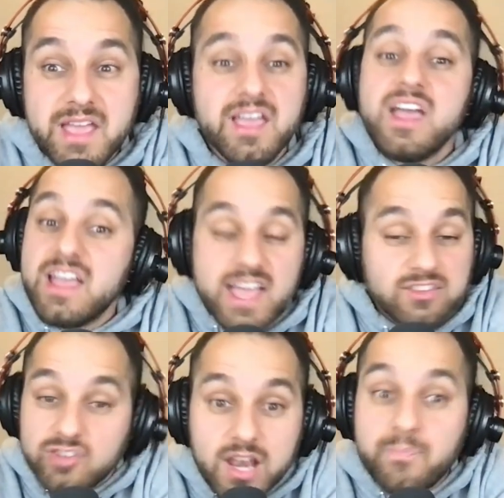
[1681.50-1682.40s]
me.
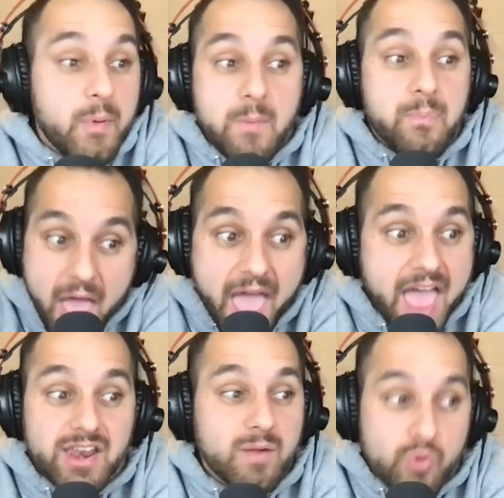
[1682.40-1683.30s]
It's going to be
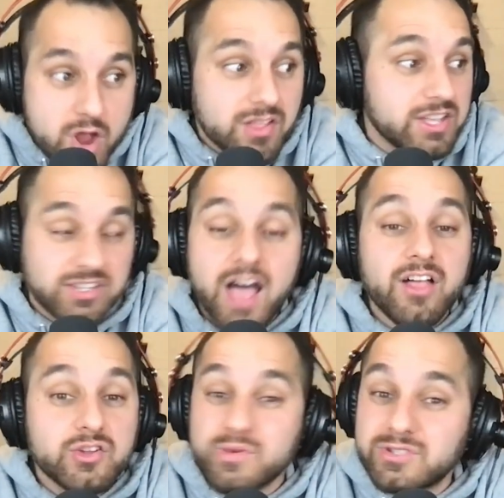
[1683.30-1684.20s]
bad. I'm really
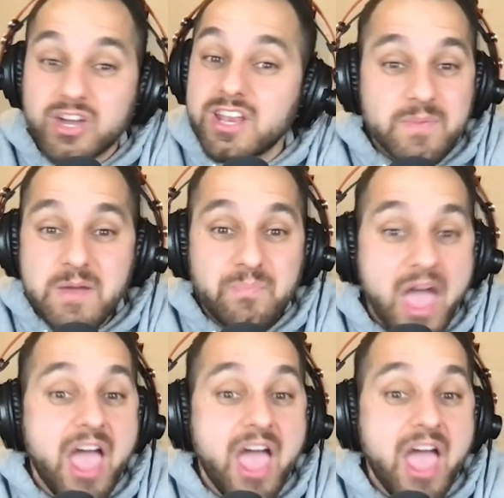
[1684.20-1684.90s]
telling you, it's going to be